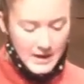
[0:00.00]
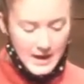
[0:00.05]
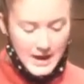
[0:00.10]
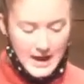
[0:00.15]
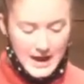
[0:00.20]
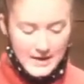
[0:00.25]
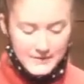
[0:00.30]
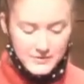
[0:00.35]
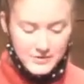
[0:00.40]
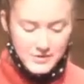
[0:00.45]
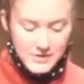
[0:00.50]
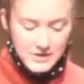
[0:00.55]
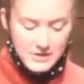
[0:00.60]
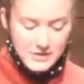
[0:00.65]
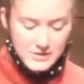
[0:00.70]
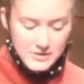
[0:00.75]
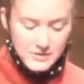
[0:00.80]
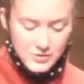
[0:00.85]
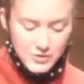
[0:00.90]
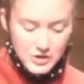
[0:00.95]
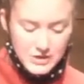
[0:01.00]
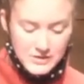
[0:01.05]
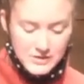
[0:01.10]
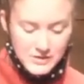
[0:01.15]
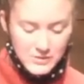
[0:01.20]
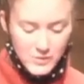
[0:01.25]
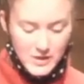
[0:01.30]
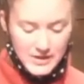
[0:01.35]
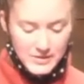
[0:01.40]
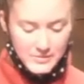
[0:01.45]
After this, Jesus
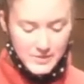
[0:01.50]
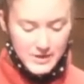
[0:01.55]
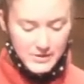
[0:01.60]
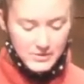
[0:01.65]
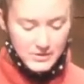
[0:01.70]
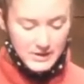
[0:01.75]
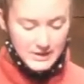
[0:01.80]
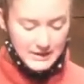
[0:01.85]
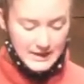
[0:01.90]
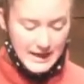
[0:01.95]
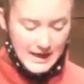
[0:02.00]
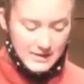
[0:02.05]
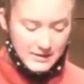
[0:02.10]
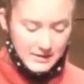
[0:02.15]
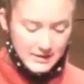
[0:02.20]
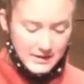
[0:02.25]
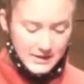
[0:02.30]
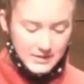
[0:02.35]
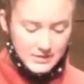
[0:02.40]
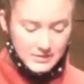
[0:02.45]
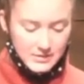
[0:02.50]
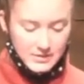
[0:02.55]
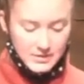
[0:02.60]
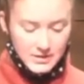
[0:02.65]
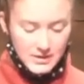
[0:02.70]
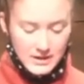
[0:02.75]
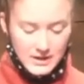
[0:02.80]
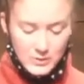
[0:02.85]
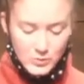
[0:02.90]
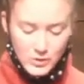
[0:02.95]
went about in Galilee.
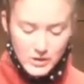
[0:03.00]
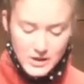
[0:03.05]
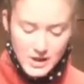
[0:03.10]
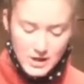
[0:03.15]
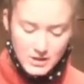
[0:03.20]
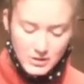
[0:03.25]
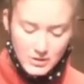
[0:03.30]
He would not